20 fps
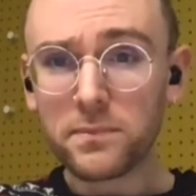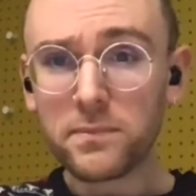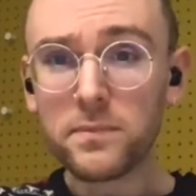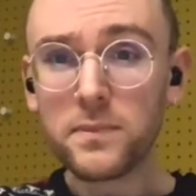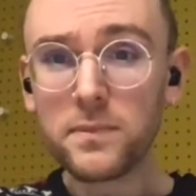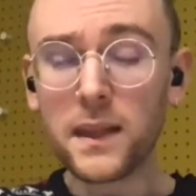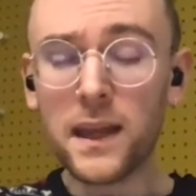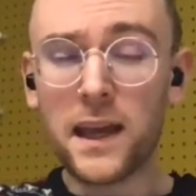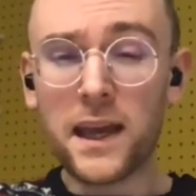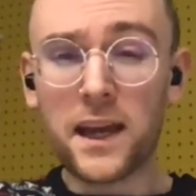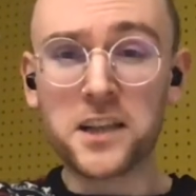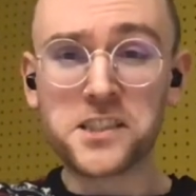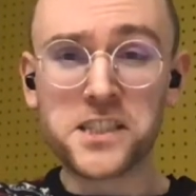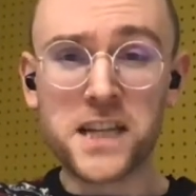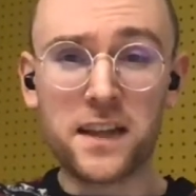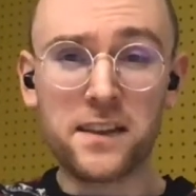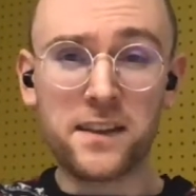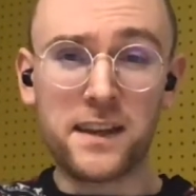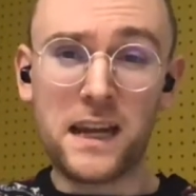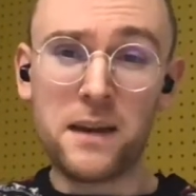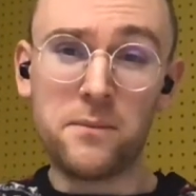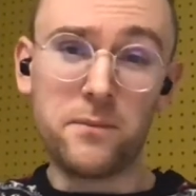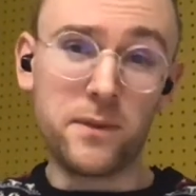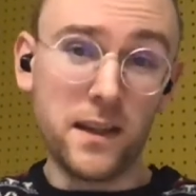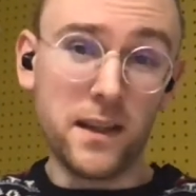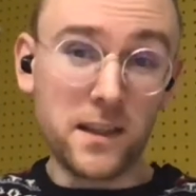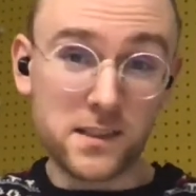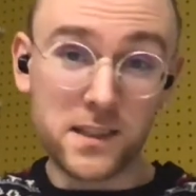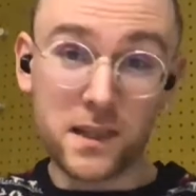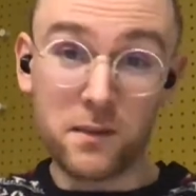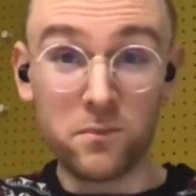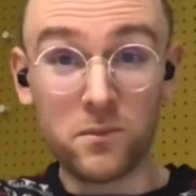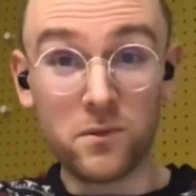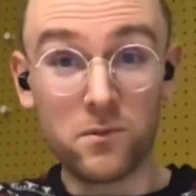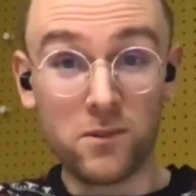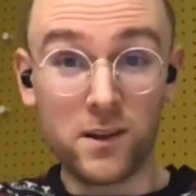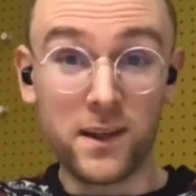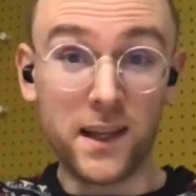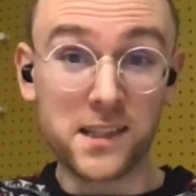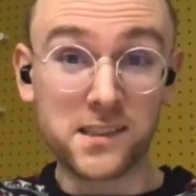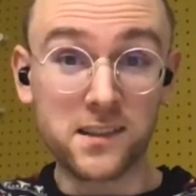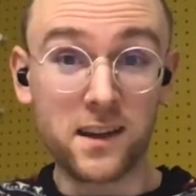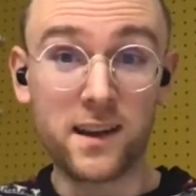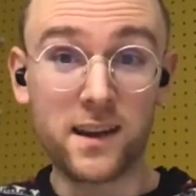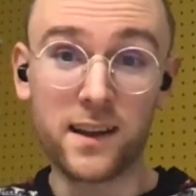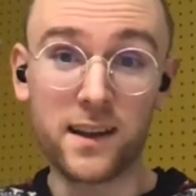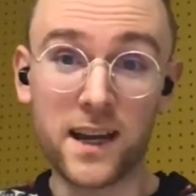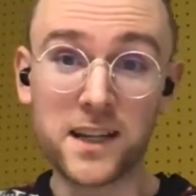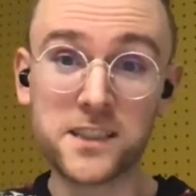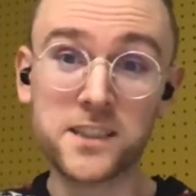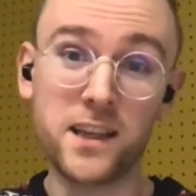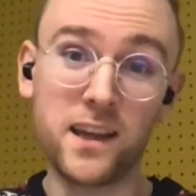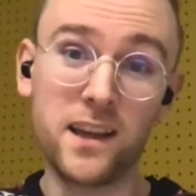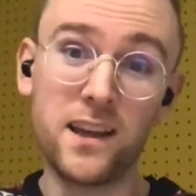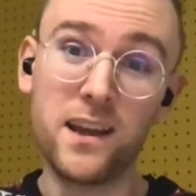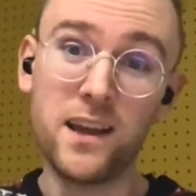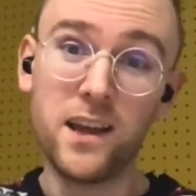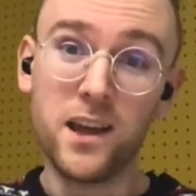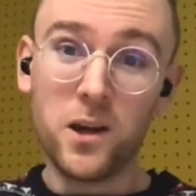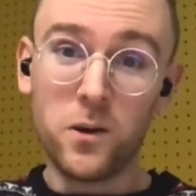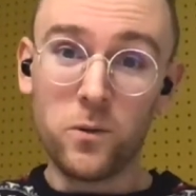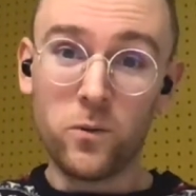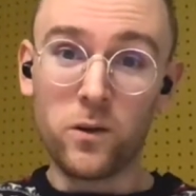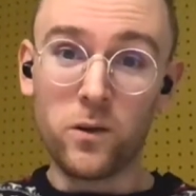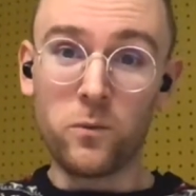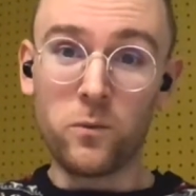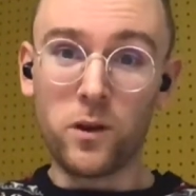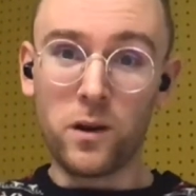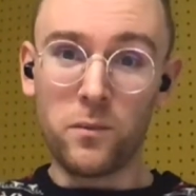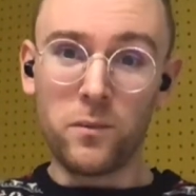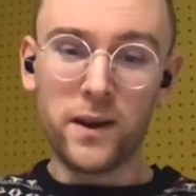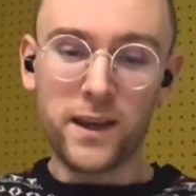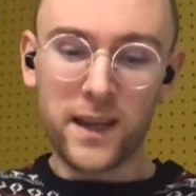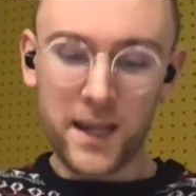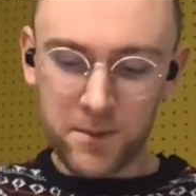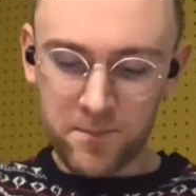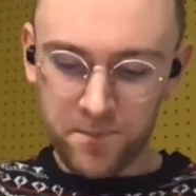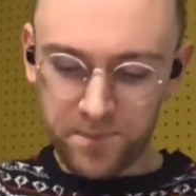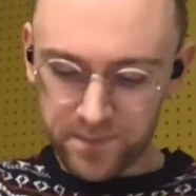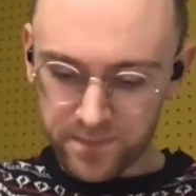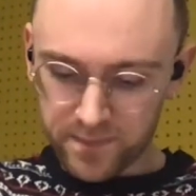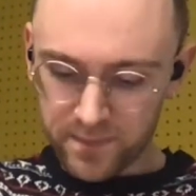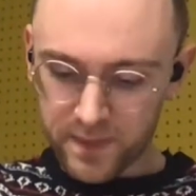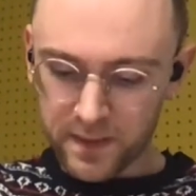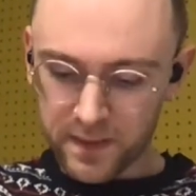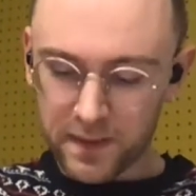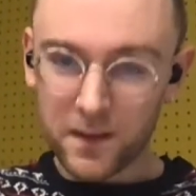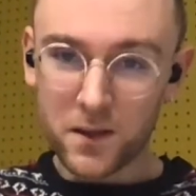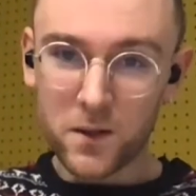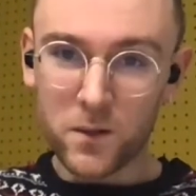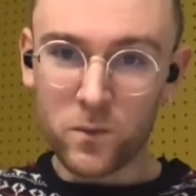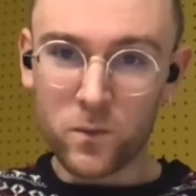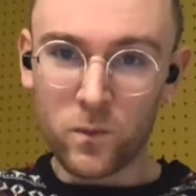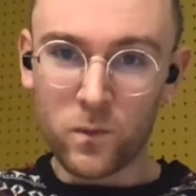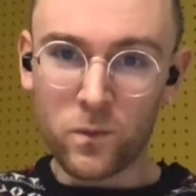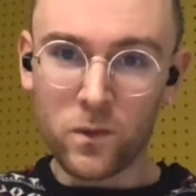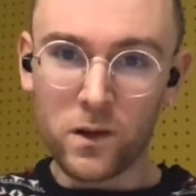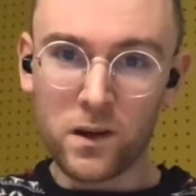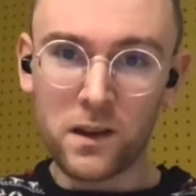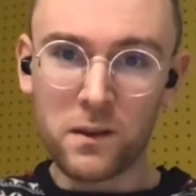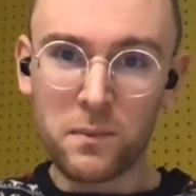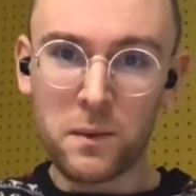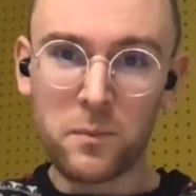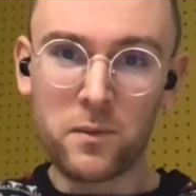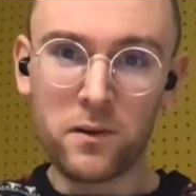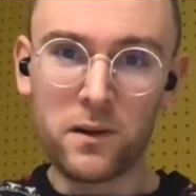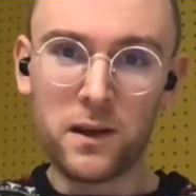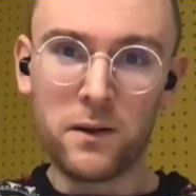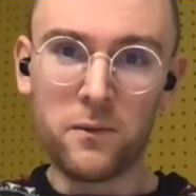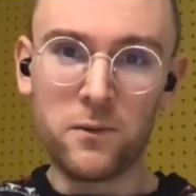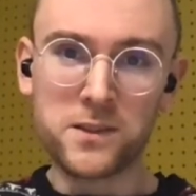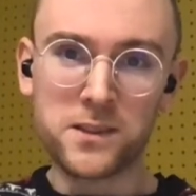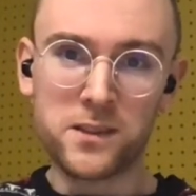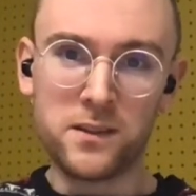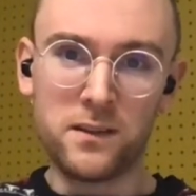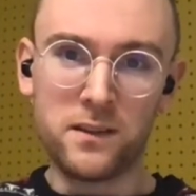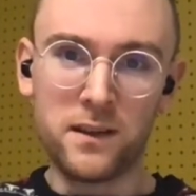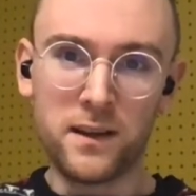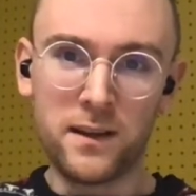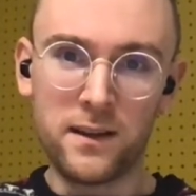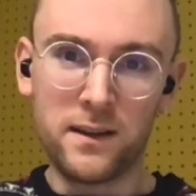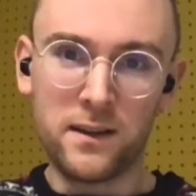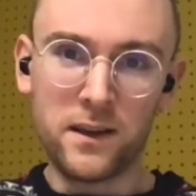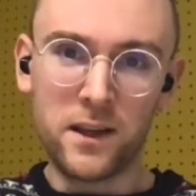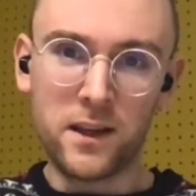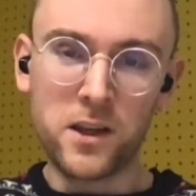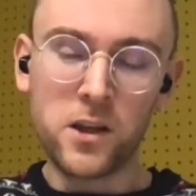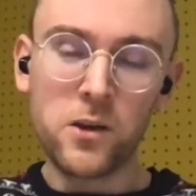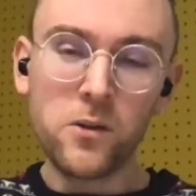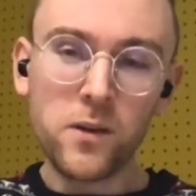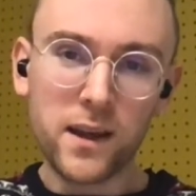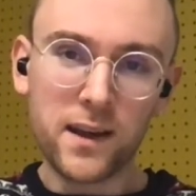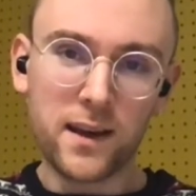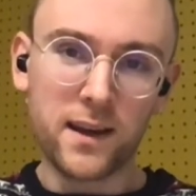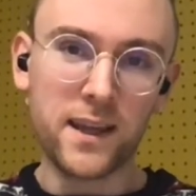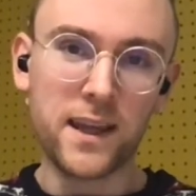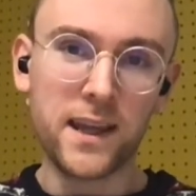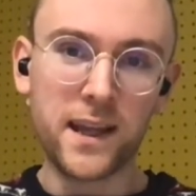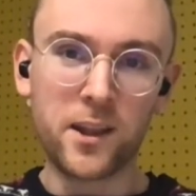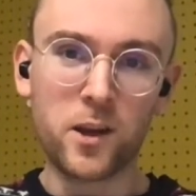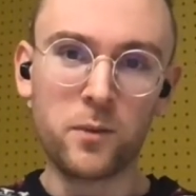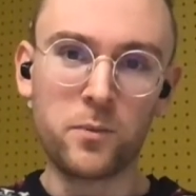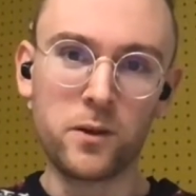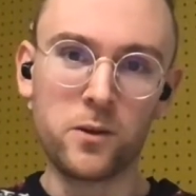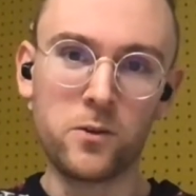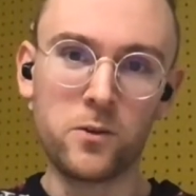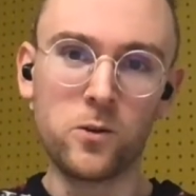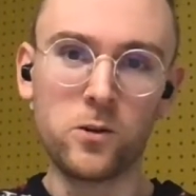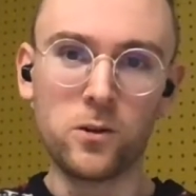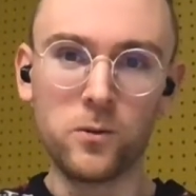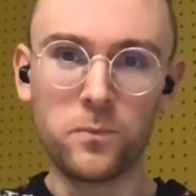I got chatting to them, and it seemed really exciting. Actually, one of my um, one of the people I was in, in, in uni at, he ended up in Google.